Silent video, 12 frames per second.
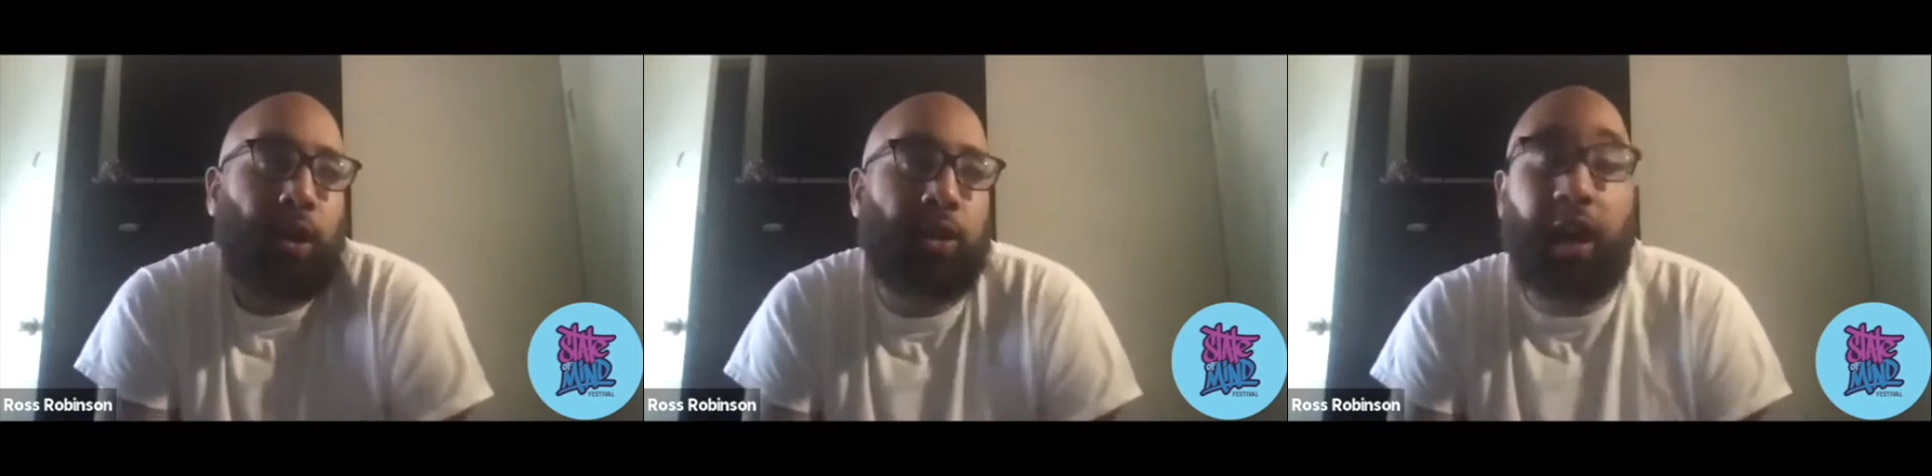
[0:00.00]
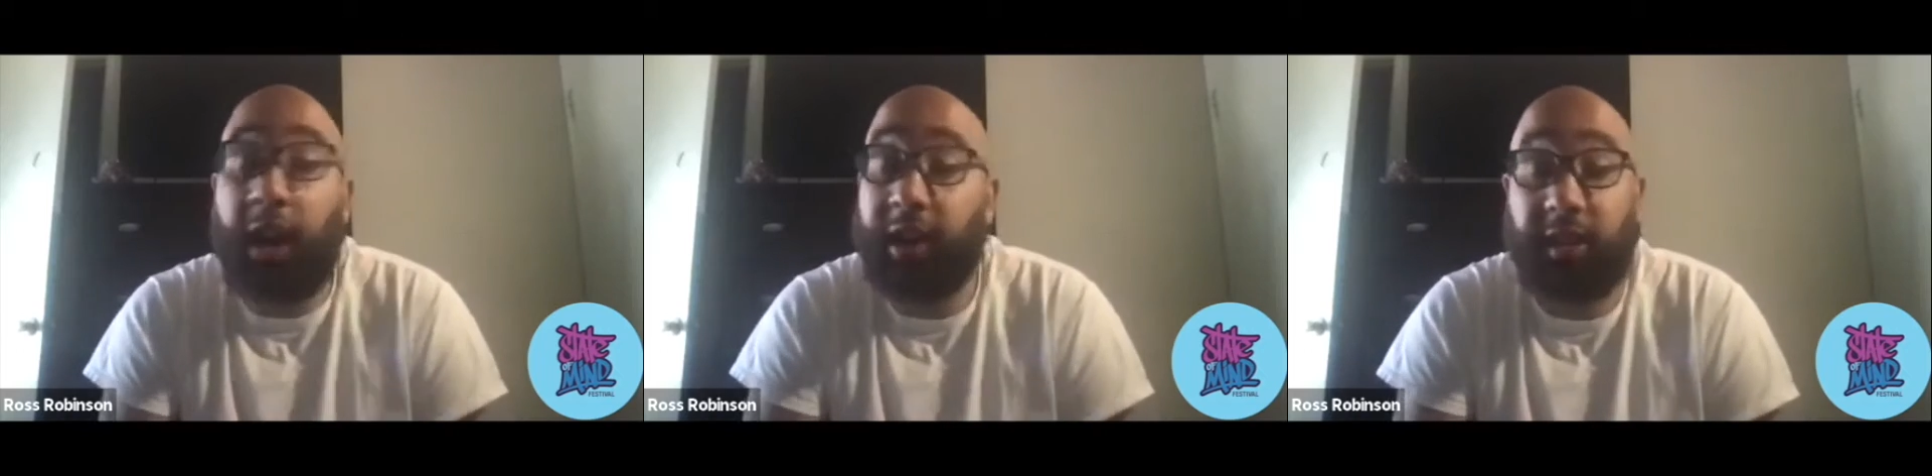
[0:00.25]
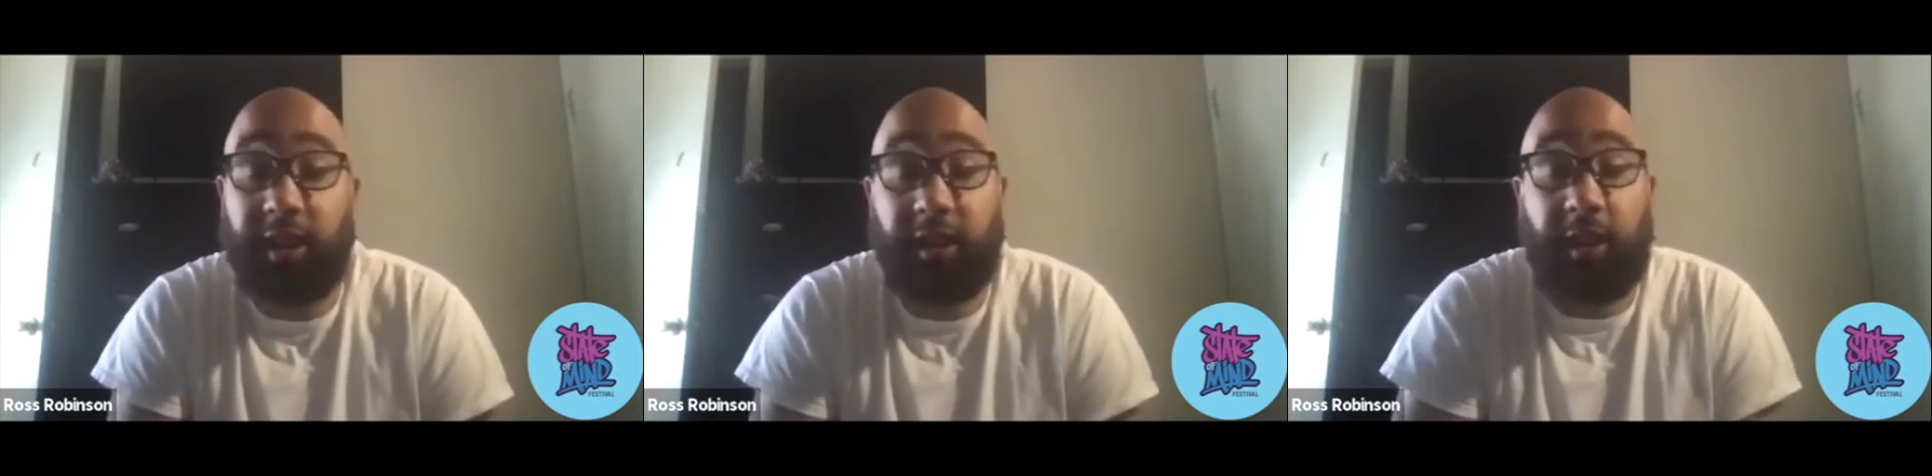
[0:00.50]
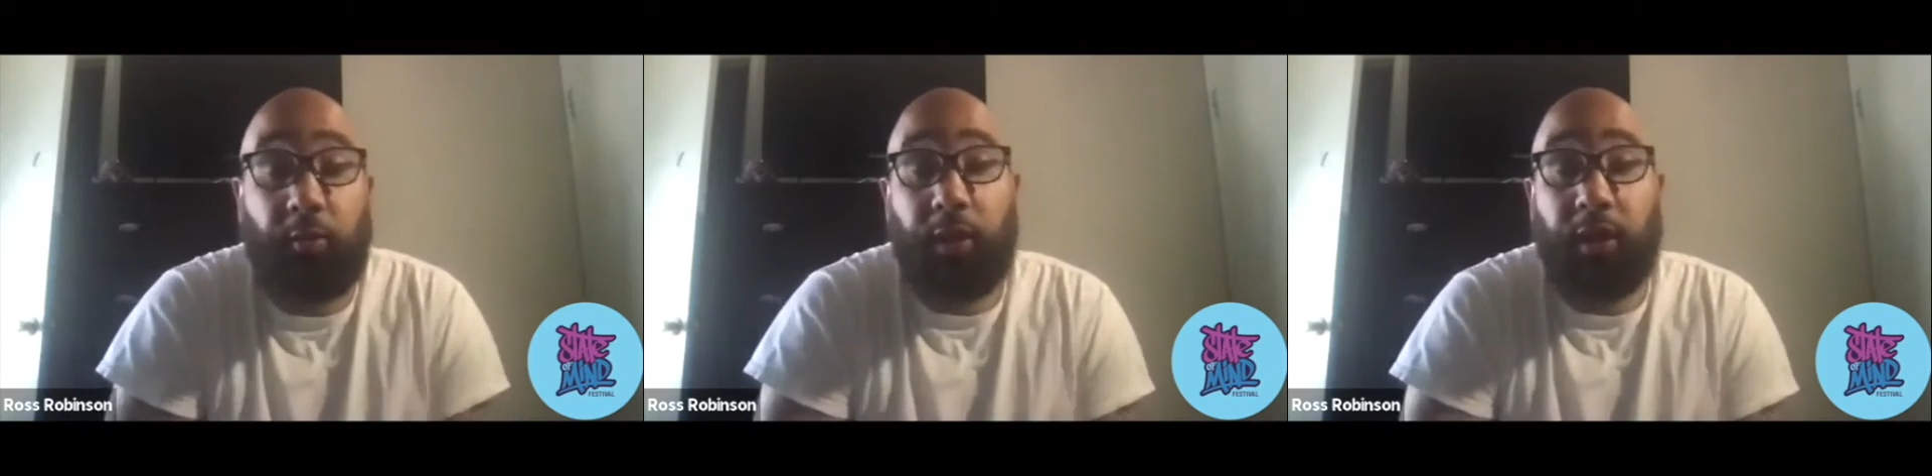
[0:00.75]

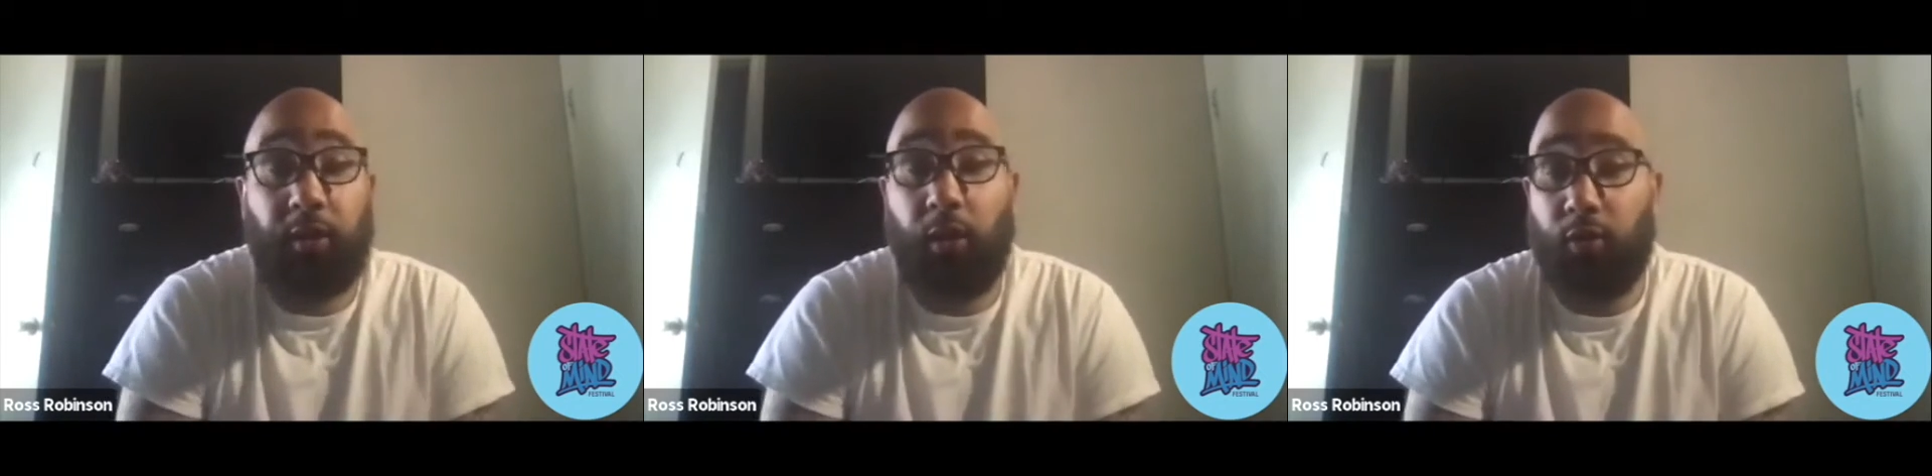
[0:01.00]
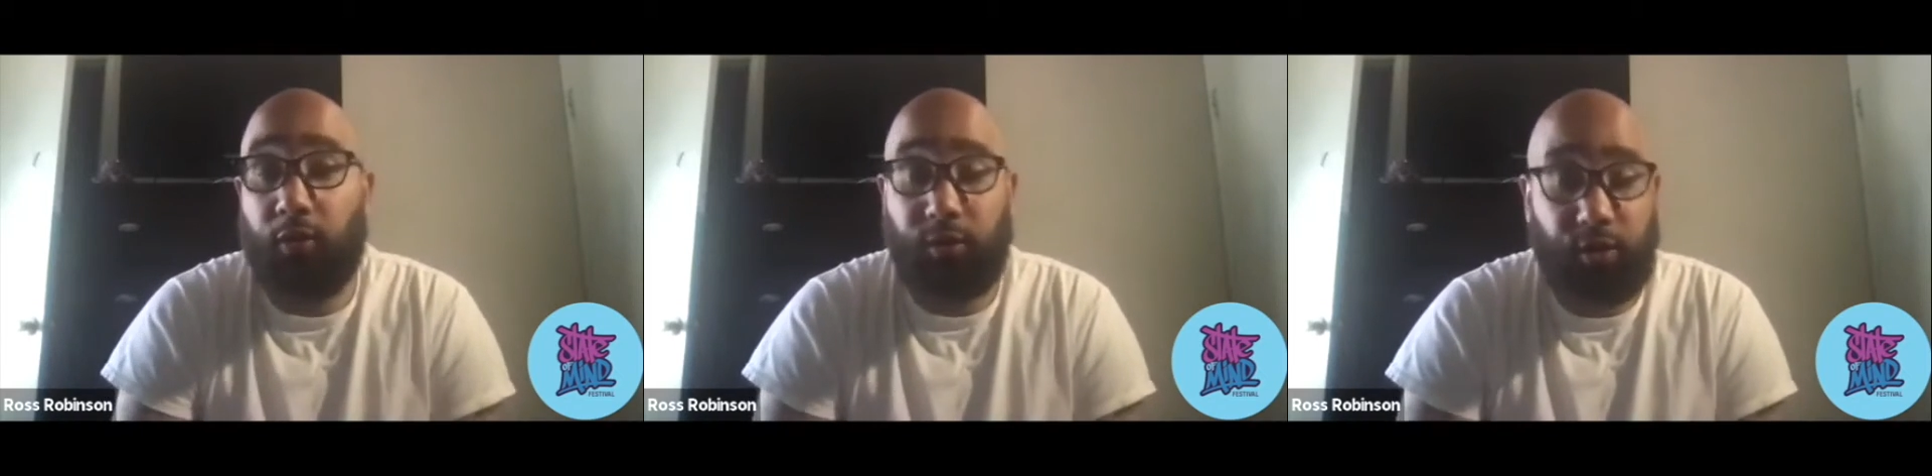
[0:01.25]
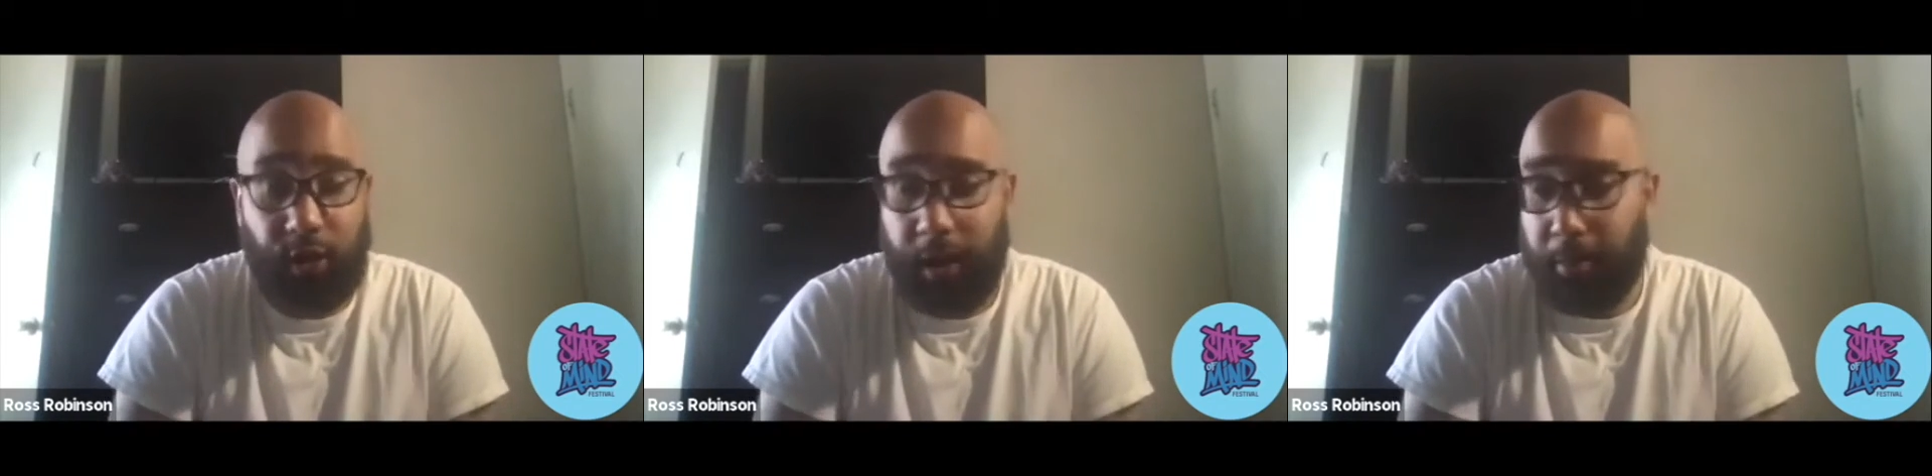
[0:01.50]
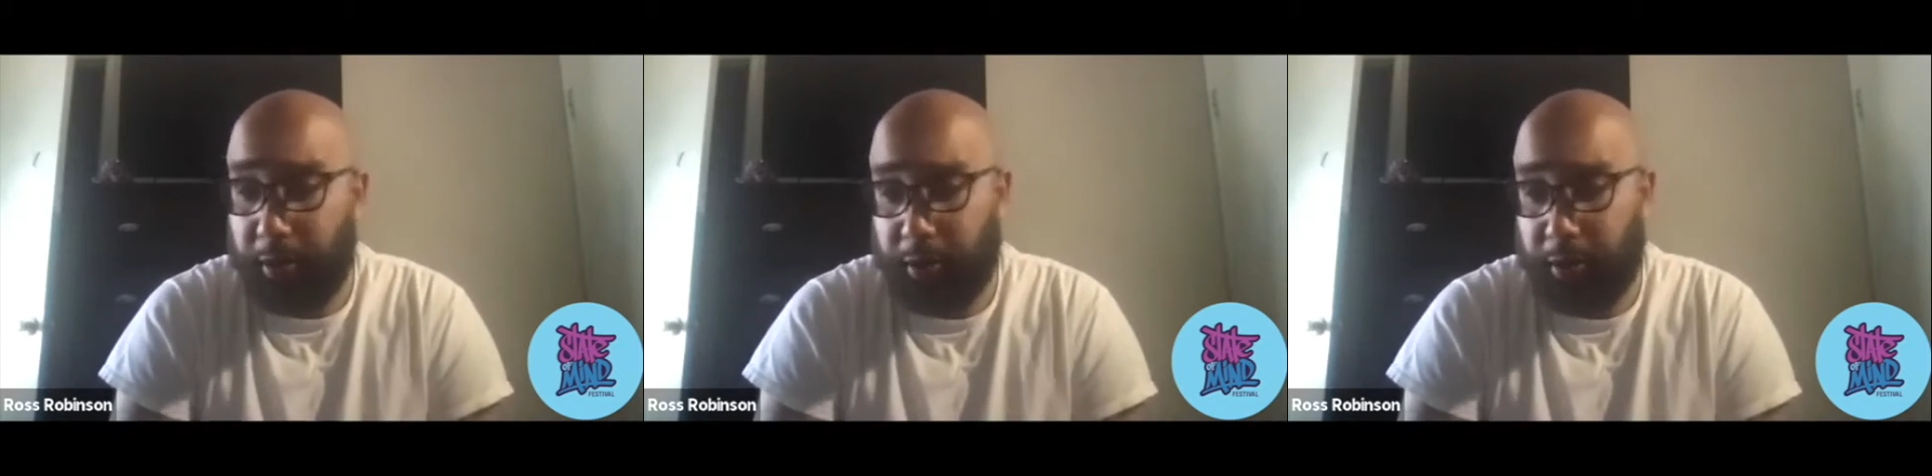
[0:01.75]
non-existent when you go through trauma.